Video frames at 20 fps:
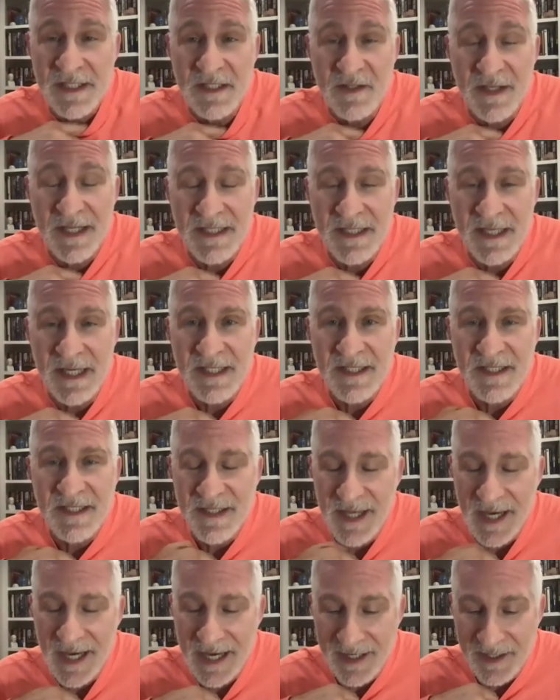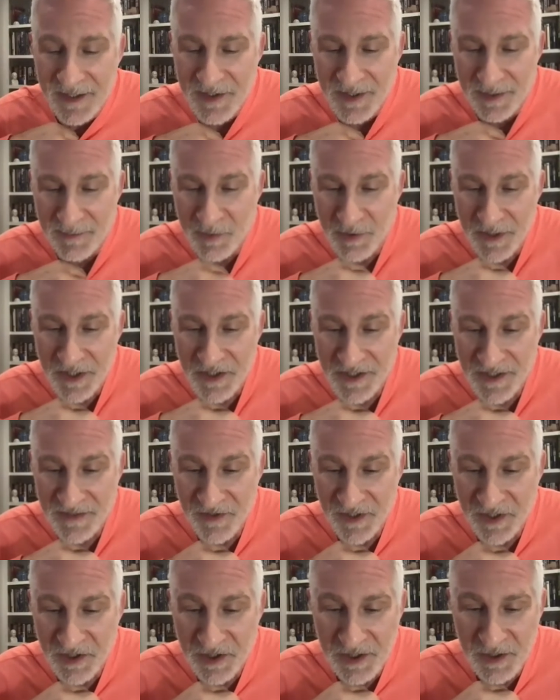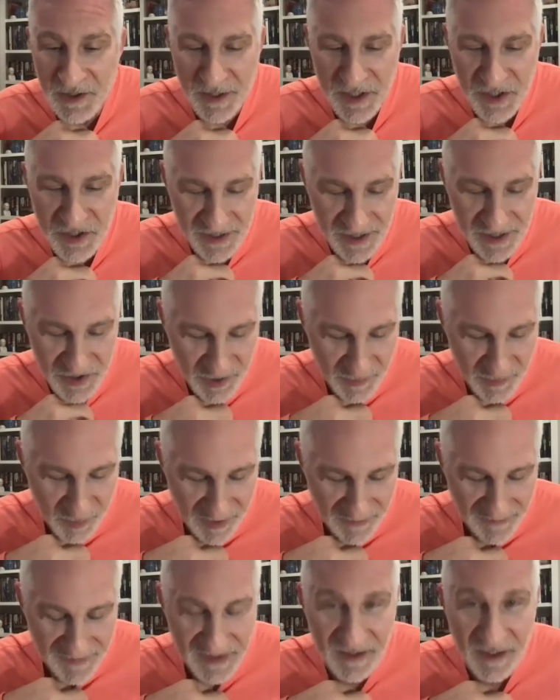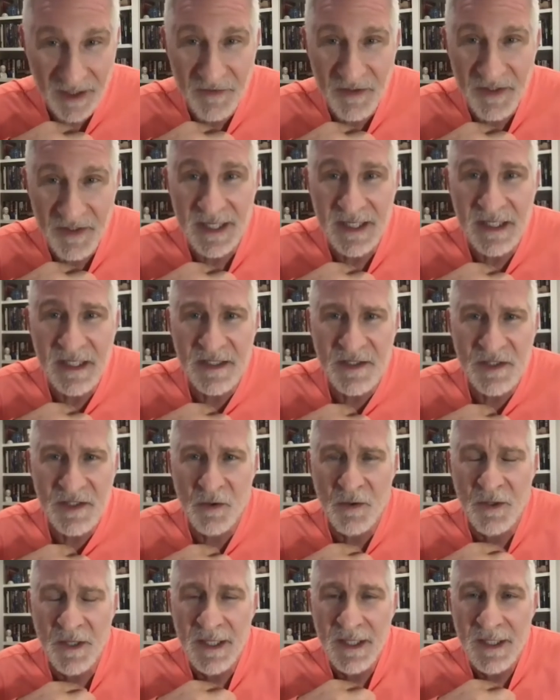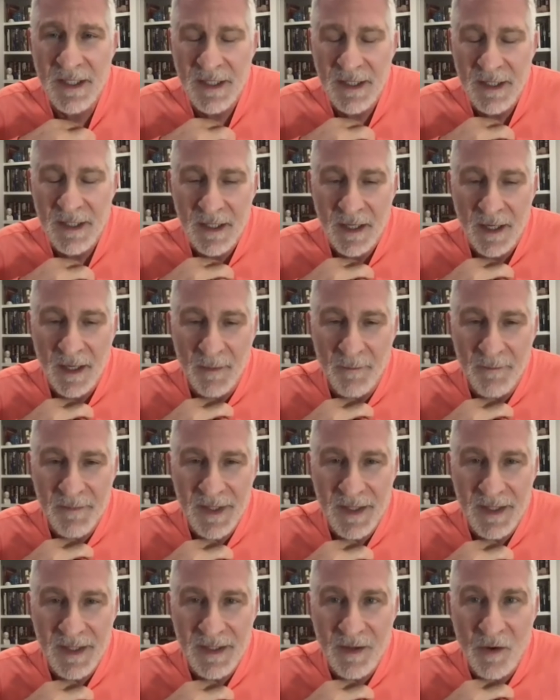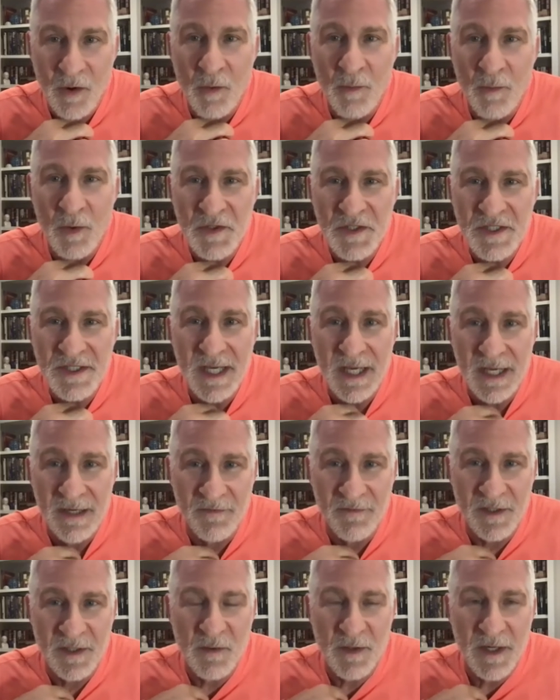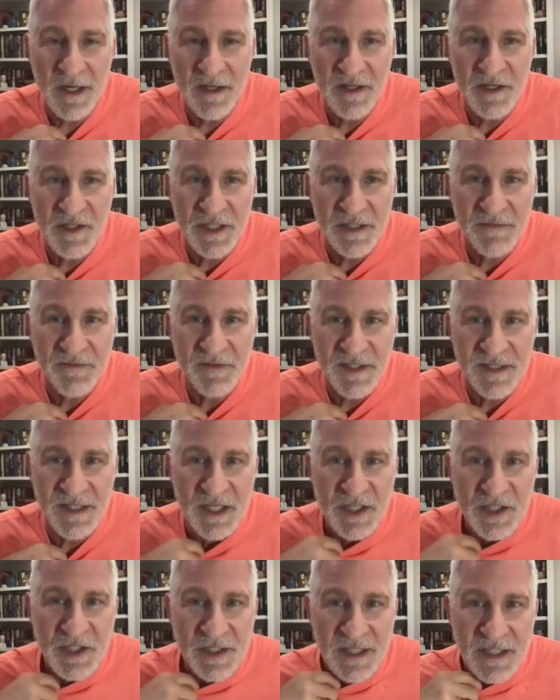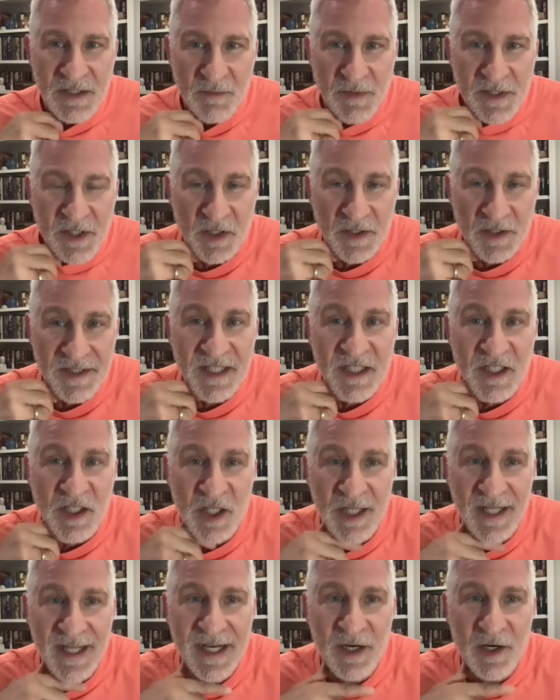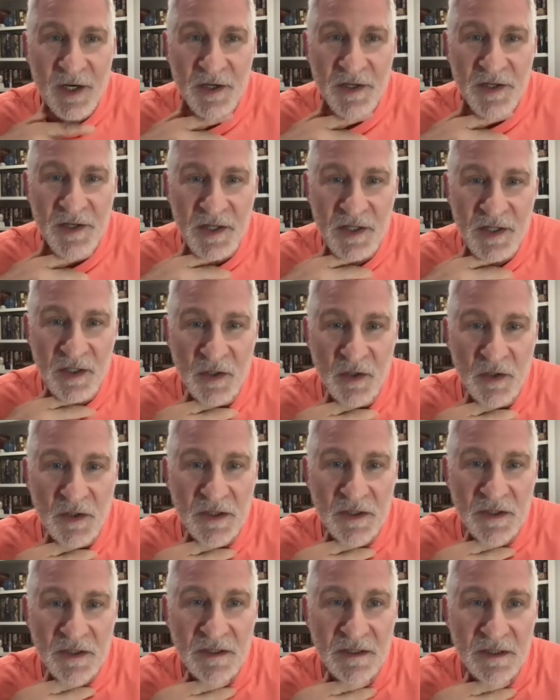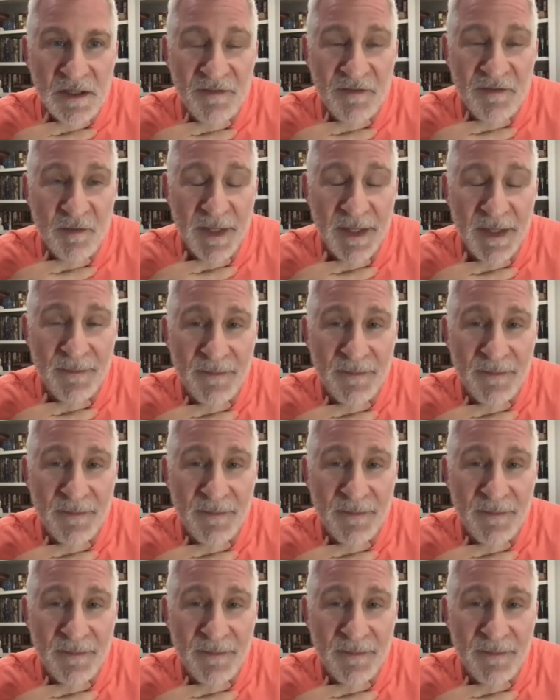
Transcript: So that's it's not a dumb question. It's a very good question. I should have probably covered that. And so um, almost everywhere, the chief of station is what we call declared to the local government.